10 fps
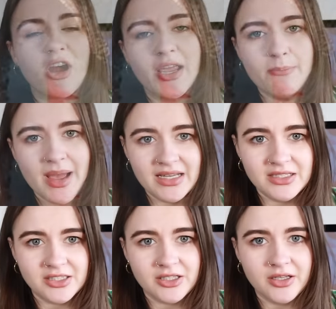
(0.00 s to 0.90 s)
Ryan
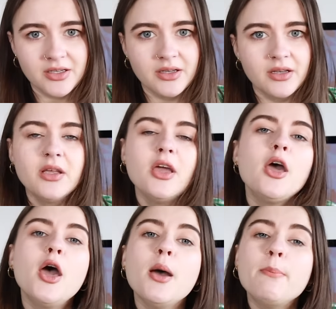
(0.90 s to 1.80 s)
Melanson.
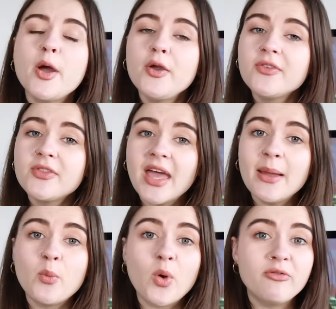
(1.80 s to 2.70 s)
Both of
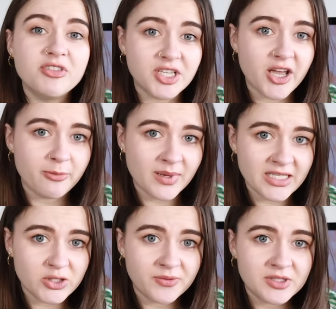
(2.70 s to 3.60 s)
them were reserve
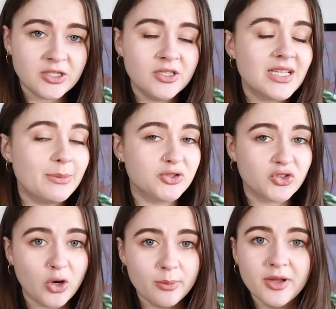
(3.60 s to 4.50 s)
police officers, a
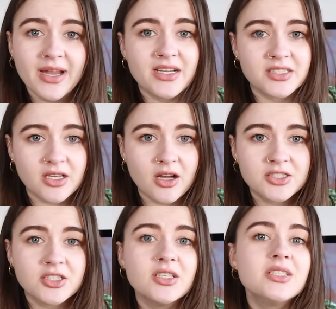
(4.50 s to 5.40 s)
patrolman and a
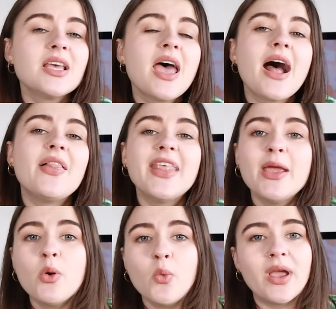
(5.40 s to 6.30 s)
sergeant, and they
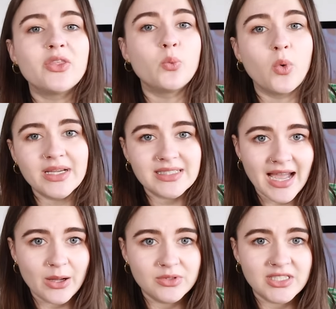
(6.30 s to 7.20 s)
were with White
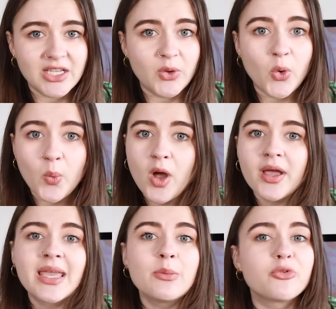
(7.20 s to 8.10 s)
County, who were
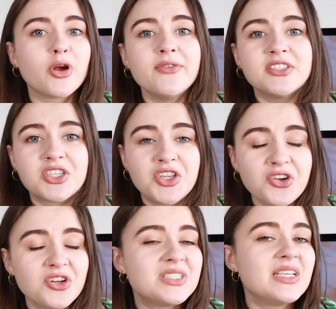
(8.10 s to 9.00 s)
working private
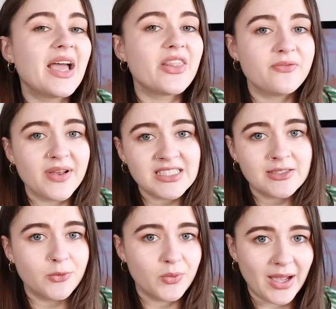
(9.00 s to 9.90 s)
security at the
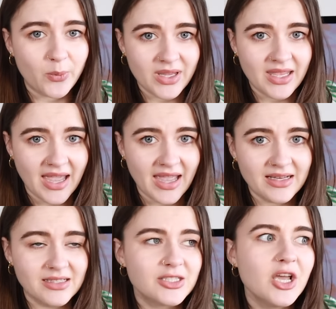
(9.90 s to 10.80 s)
festival that
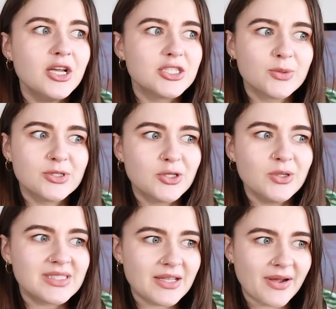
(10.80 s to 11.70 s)
weekend. So as soon
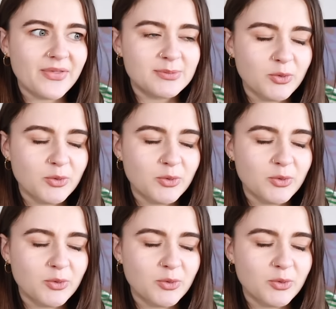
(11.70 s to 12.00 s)
as they found this